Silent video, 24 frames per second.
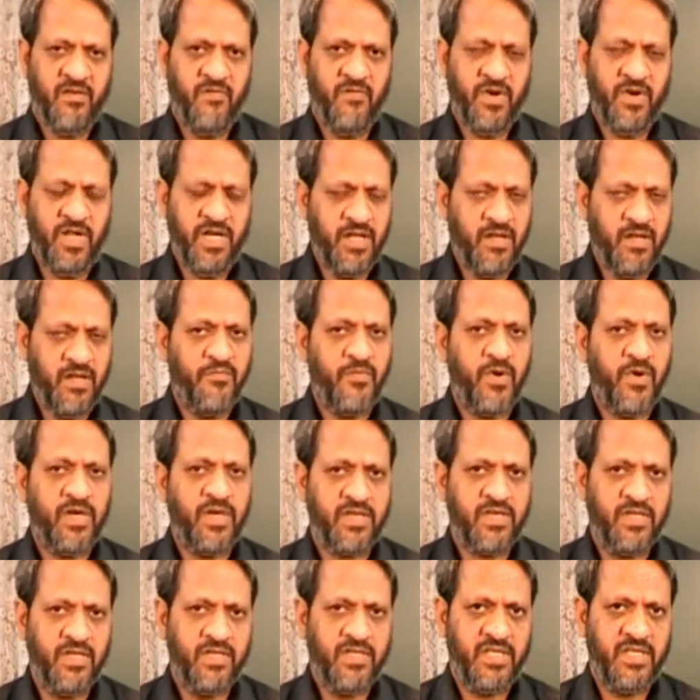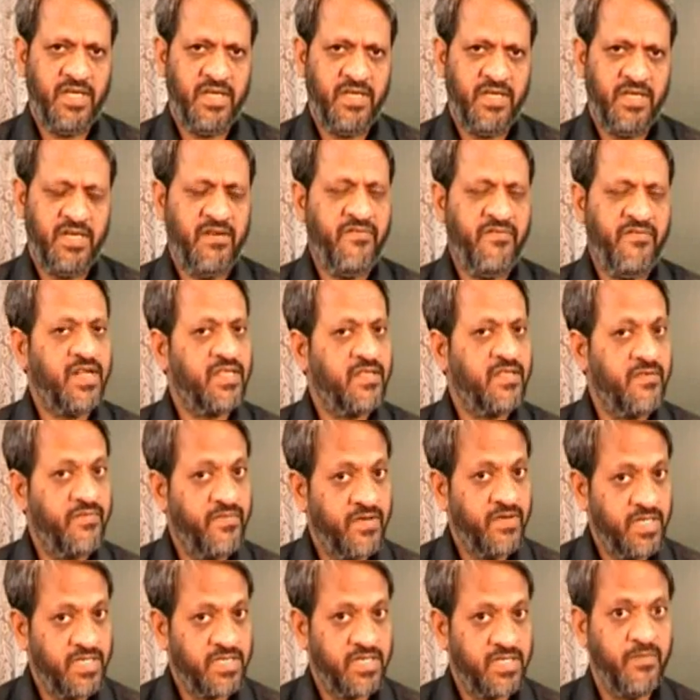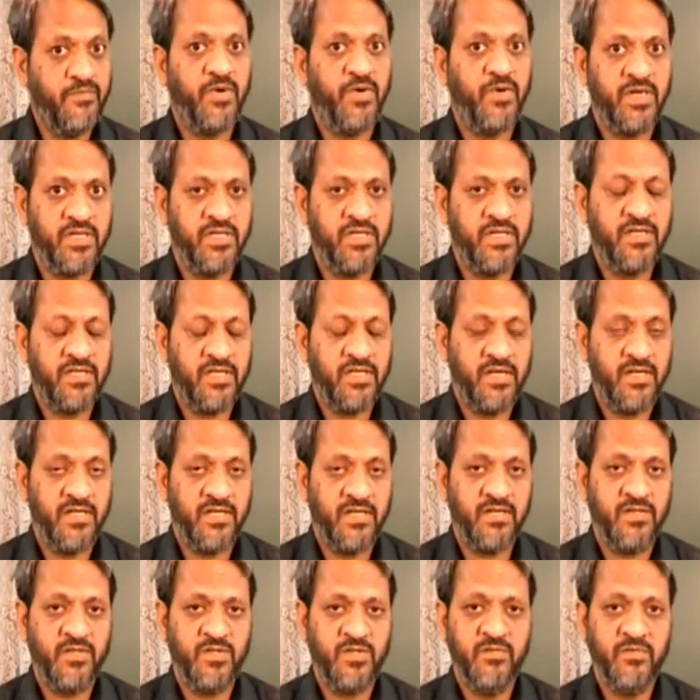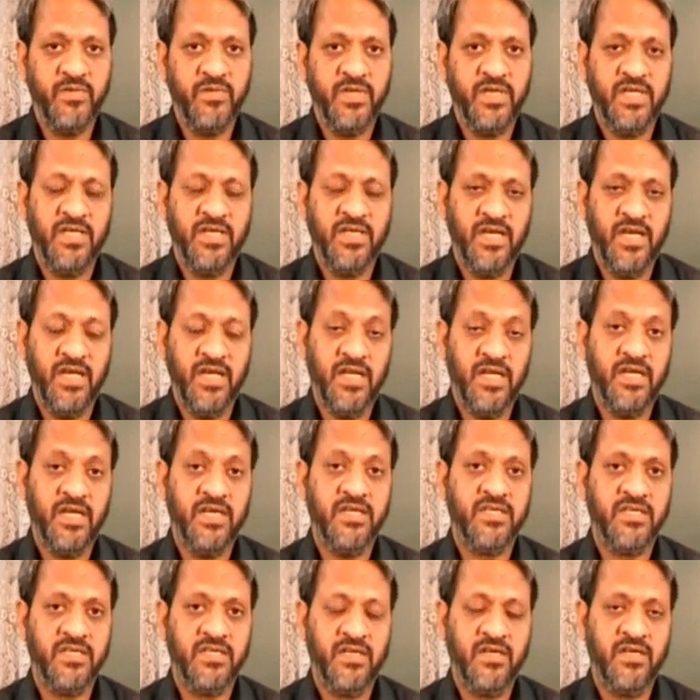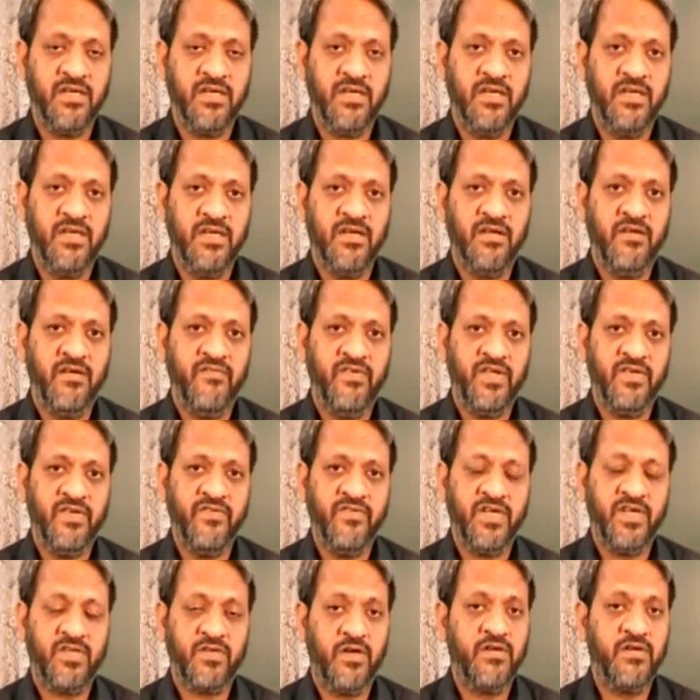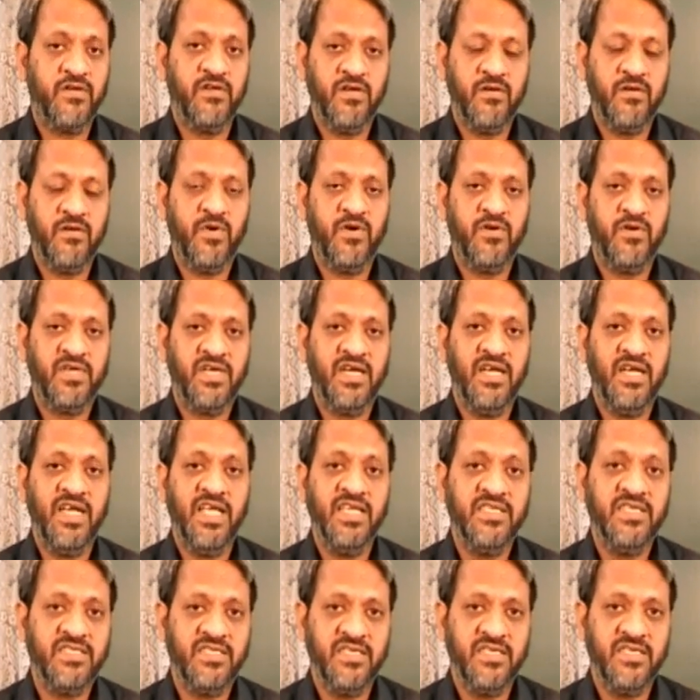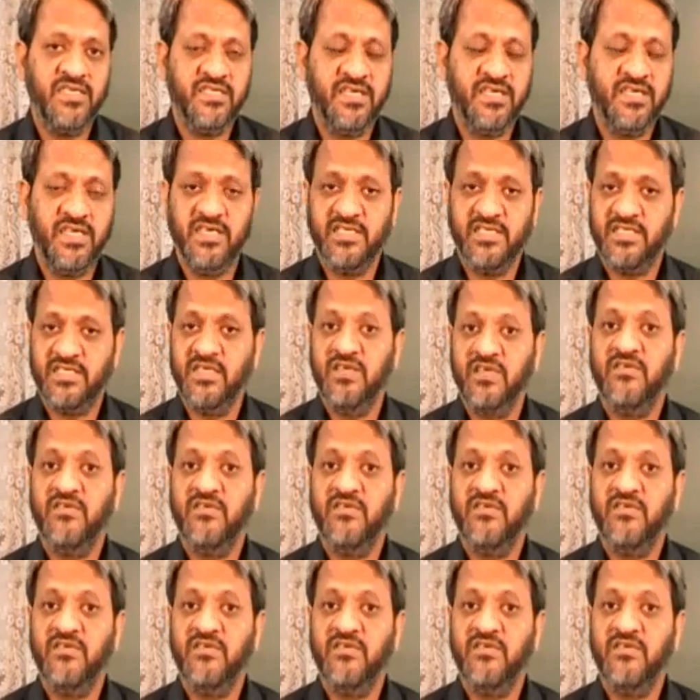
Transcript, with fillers: One important thing, in fact the first important thing to be learned when we are talking about lenses is